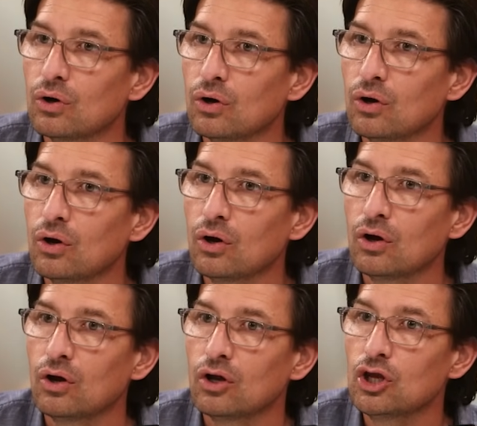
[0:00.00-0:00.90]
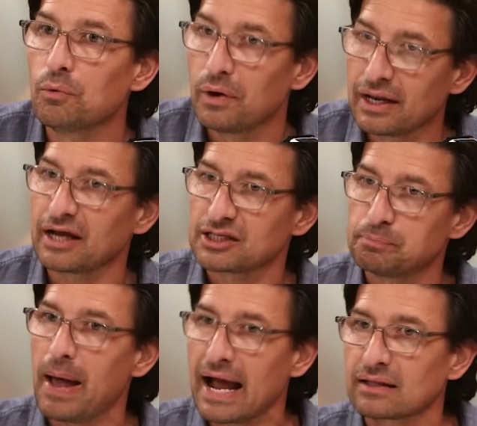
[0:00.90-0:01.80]
Yeah. You would
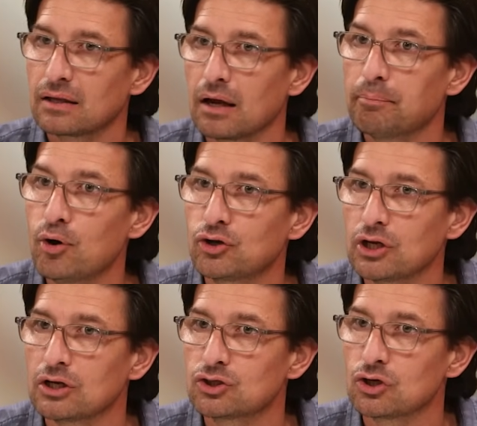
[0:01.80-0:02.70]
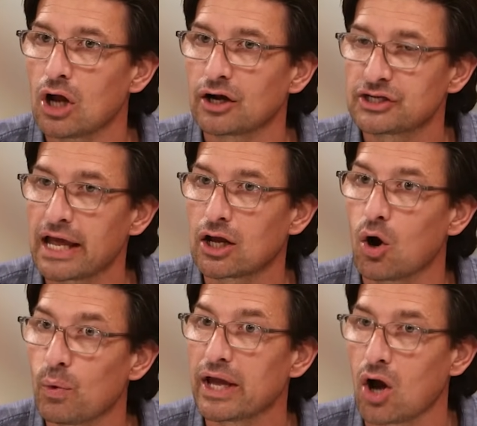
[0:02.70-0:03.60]
expect yeah. Putin to not take a
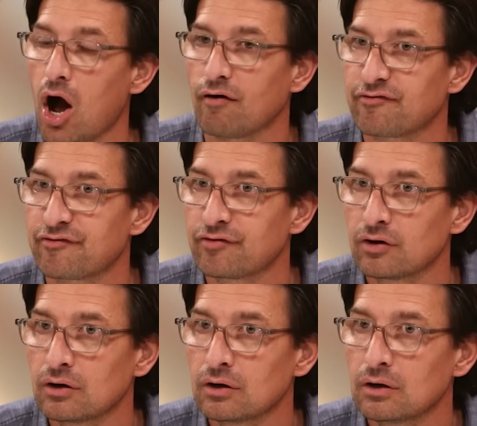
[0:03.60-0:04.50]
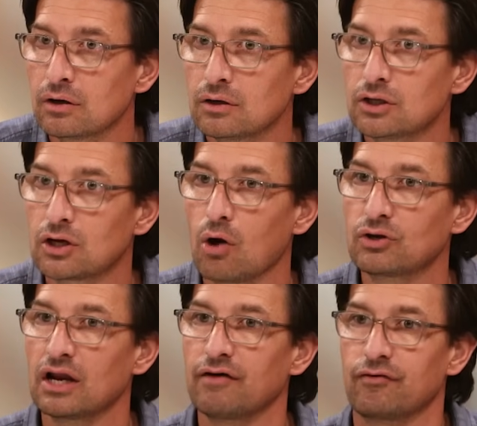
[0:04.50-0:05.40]
week off. Right to go
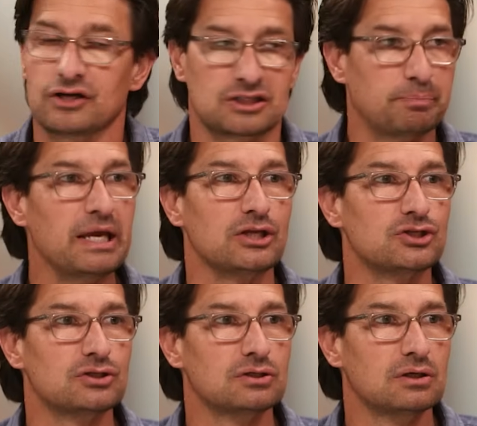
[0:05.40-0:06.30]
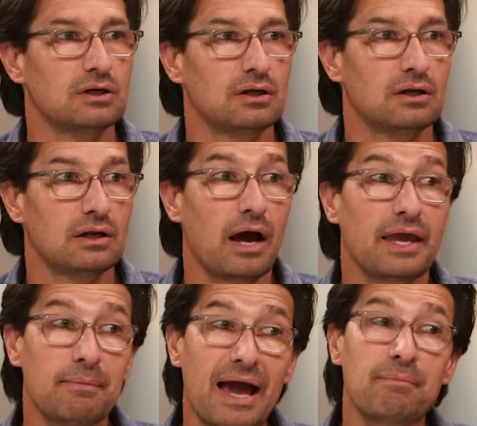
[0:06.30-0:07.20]
deliver a speech. Now,
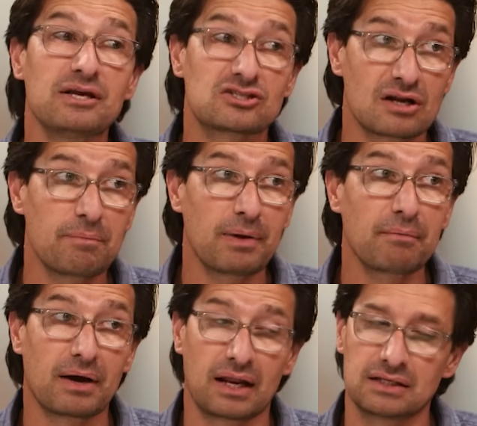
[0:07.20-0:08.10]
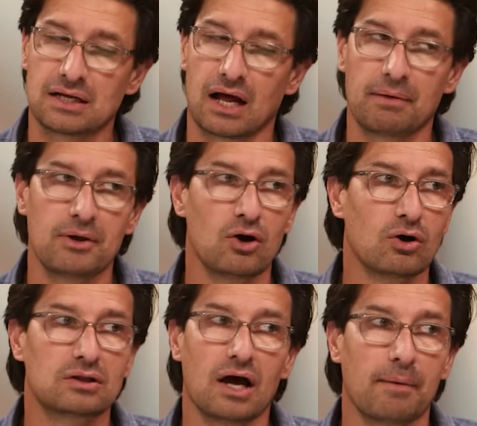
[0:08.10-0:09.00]
he may be sleeping, but he's going to be
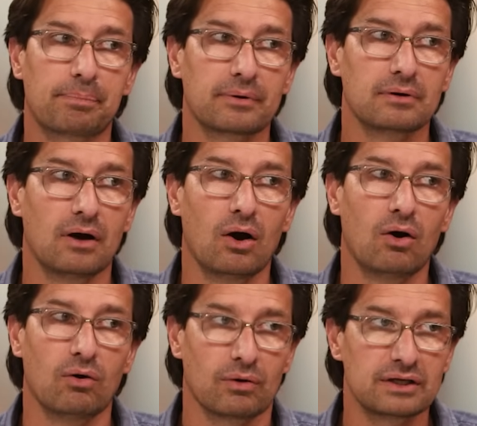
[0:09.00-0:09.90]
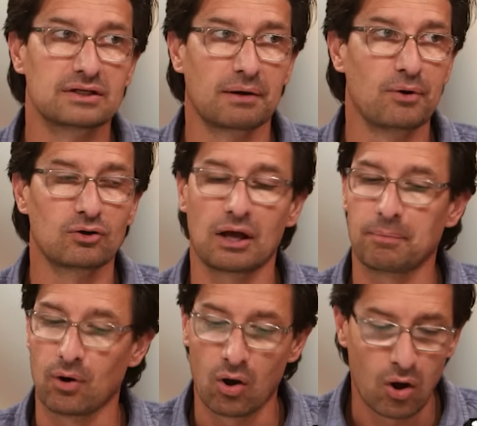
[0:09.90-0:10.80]
hooked up. Oh, he's going to be hooked up
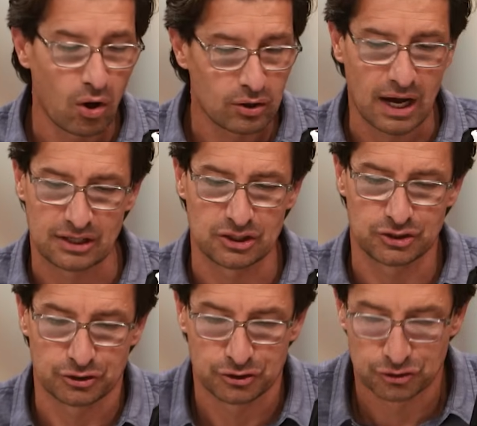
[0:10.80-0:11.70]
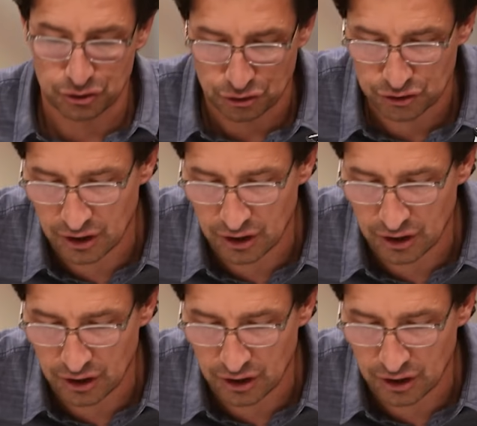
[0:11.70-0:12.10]
on all kinds of juju juice.